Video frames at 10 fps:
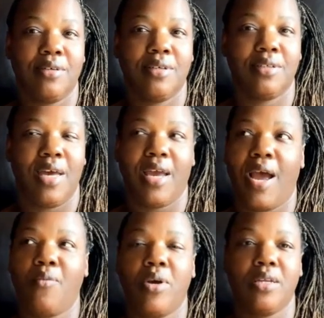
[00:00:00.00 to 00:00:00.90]
Like
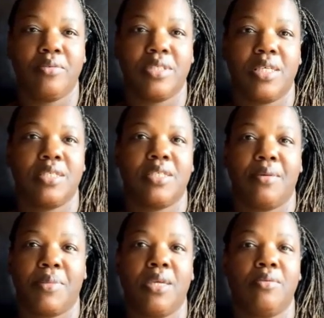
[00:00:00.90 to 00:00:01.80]
I wonder was there
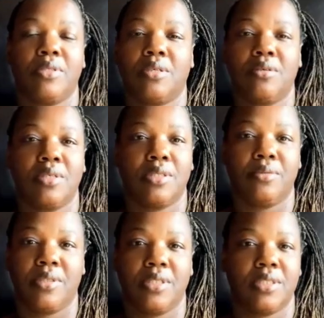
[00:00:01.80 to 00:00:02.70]
something he was going
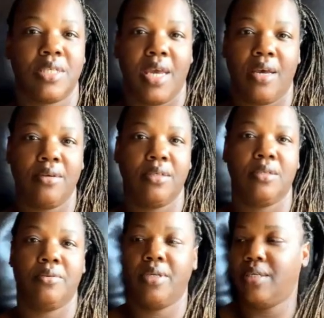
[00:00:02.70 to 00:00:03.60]
through in his
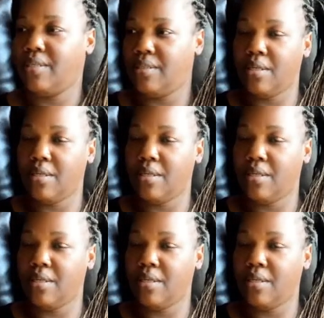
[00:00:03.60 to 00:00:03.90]
childhood where,